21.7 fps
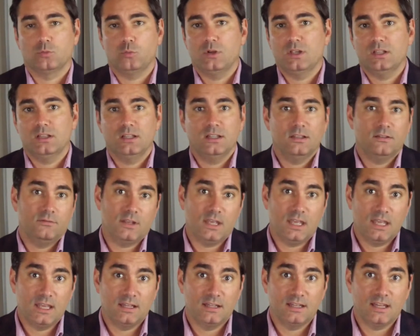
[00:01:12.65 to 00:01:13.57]
We live
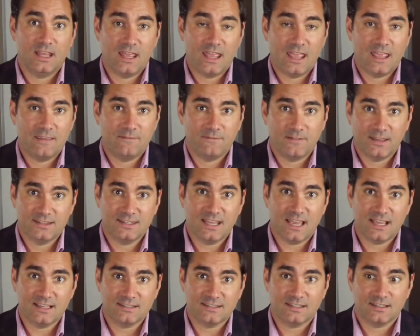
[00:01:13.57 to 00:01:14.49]
in a
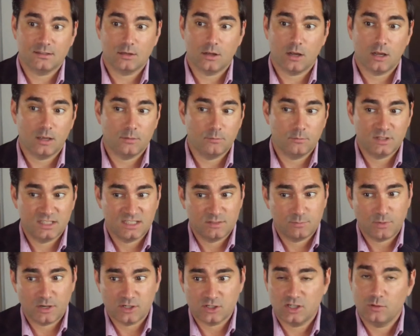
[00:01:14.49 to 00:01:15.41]
fantastic time,
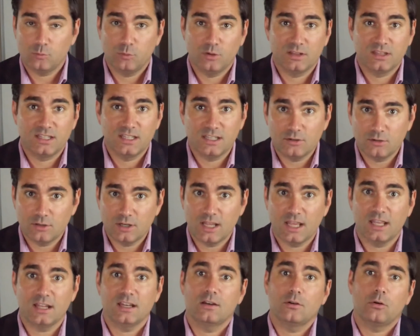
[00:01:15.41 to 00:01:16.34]
especially with the
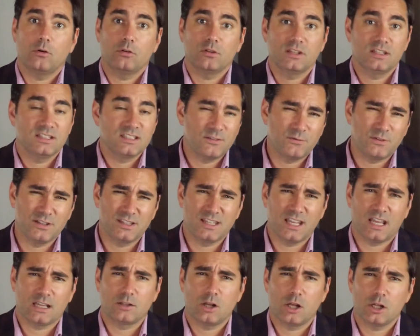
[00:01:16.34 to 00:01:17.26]
internet and all these different
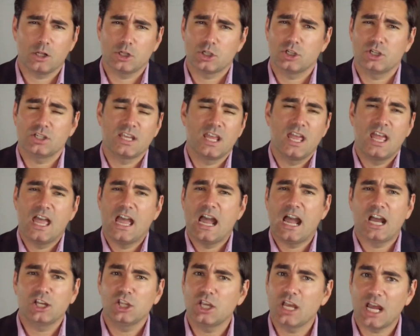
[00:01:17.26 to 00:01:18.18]
technologies.
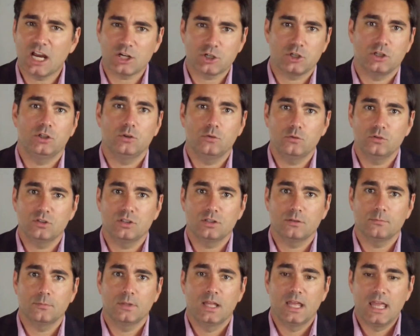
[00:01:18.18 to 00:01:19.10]
How do you actually use
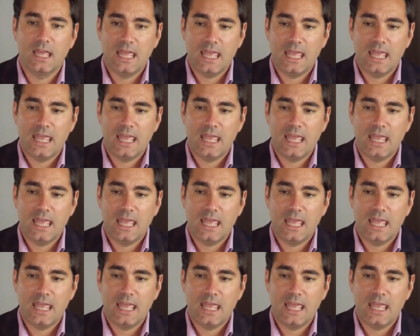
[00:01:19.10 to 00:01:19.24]
them?